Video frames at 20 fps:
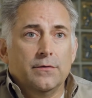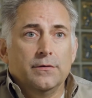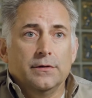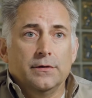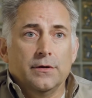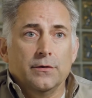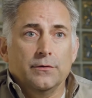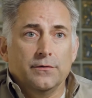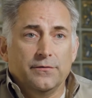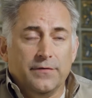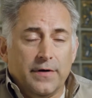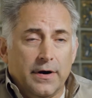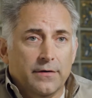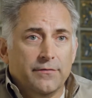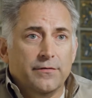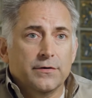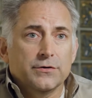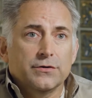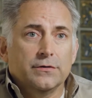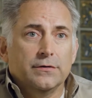local fire
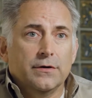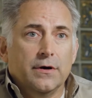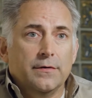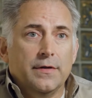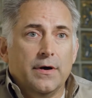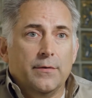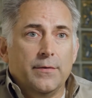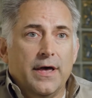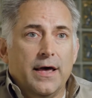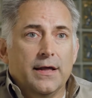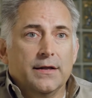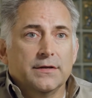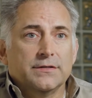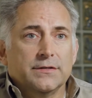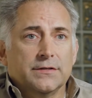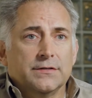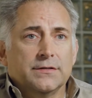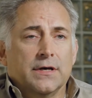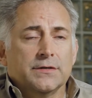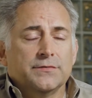official know that we had a
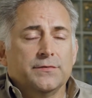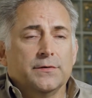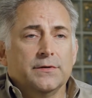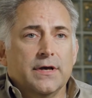successful